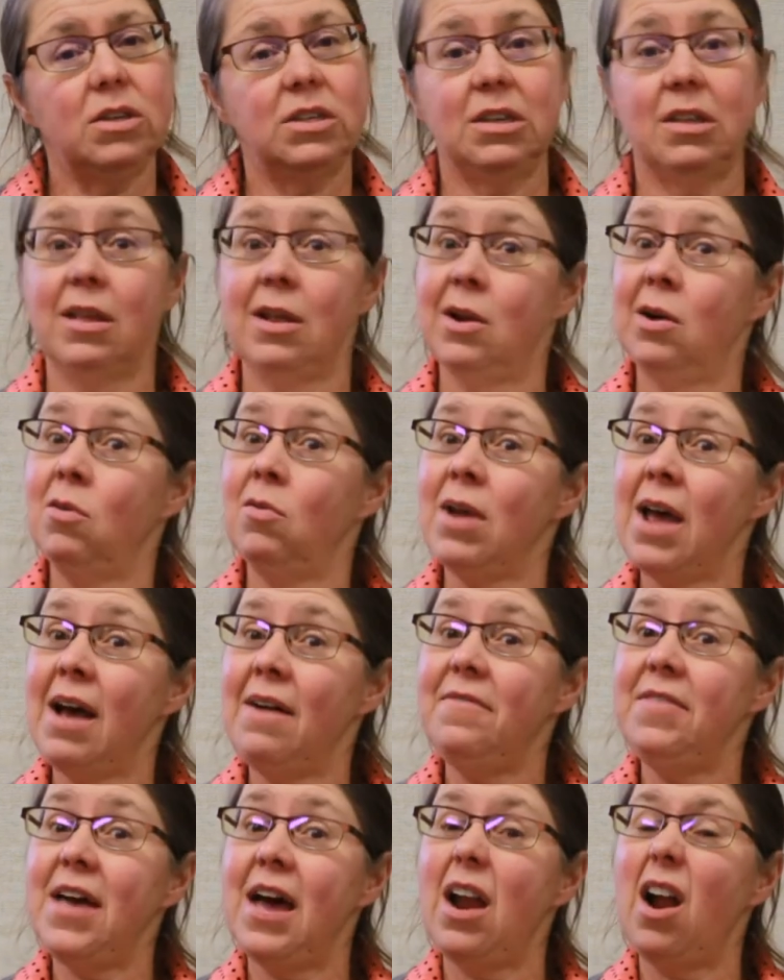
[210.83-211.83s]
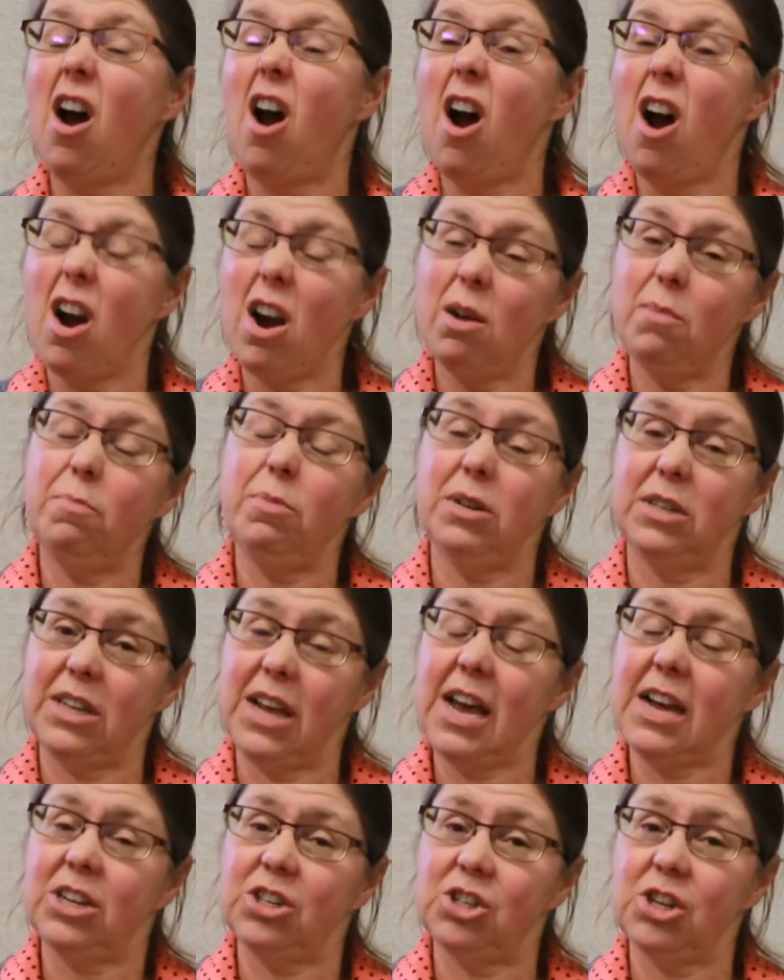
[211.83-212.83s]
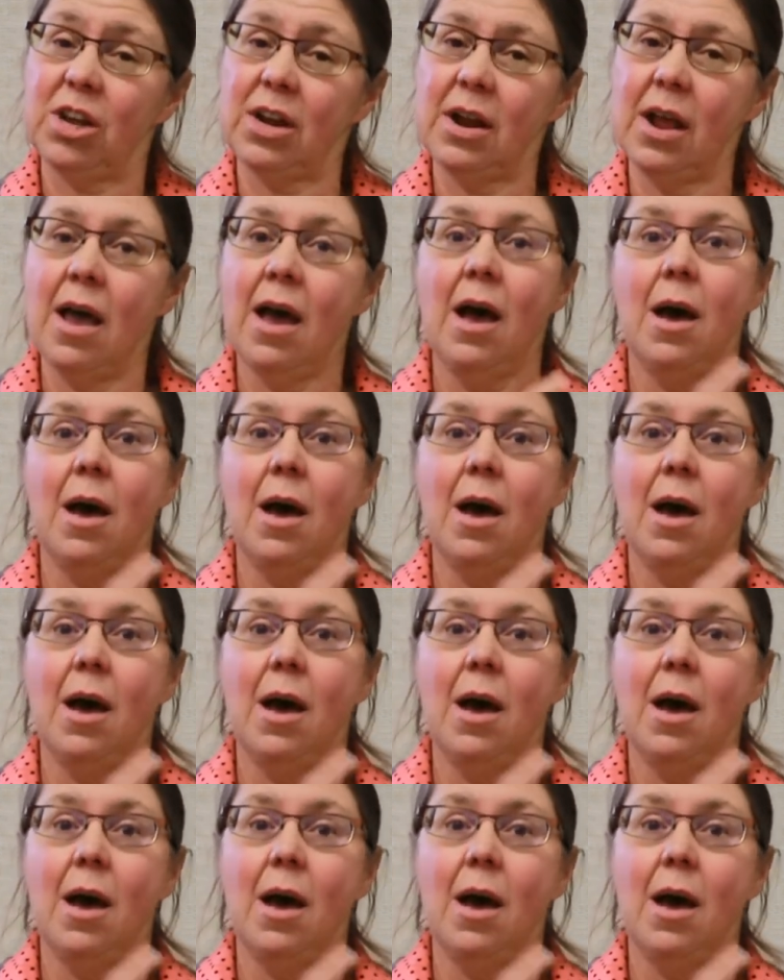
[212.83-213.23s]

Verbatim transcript: so they don't have that hard protection,